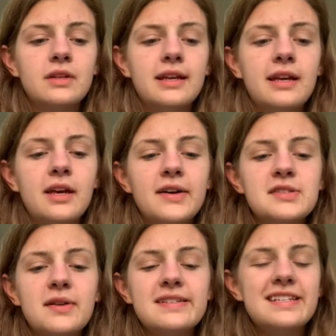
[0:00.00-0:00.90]
He
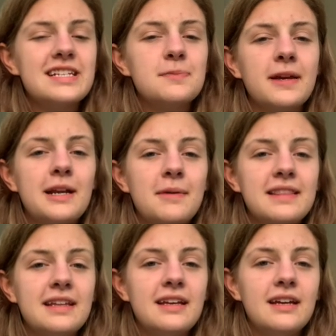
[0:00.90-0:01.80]
also doesn't explain about
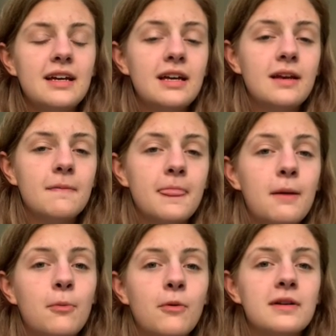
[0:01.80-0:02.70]
the
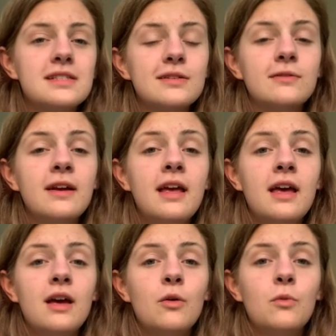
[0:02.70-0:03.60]
importance of
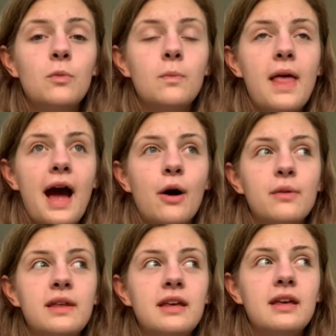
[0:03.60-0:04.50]
how
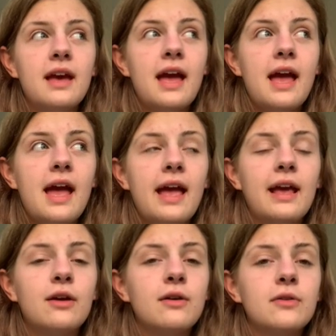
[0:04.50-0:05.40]
the
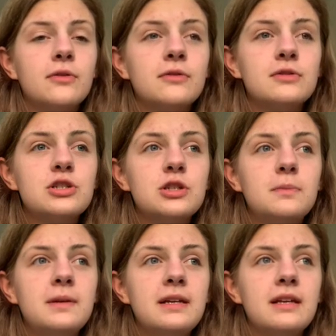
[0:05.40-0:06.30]
ankle should
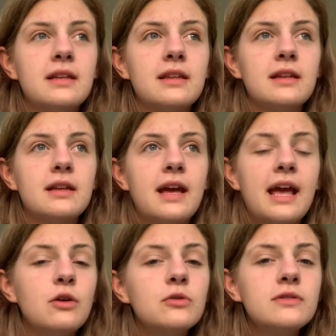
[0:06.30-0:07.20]
be
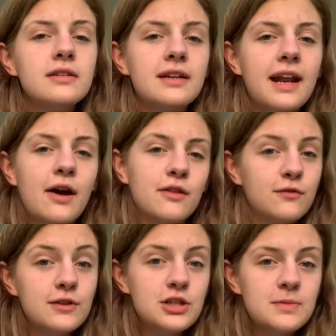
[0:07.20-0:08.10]
angled and how the
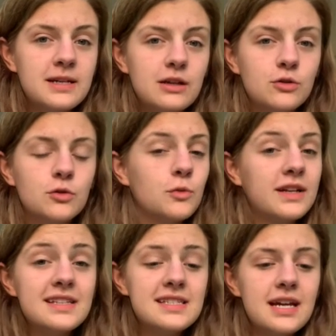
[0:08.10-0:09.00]
foot should be angled when
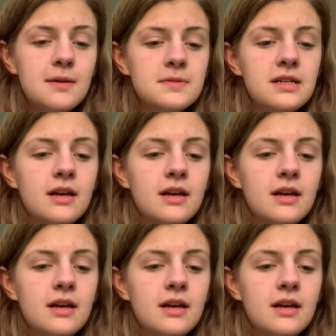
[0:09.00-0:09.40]
it's taped.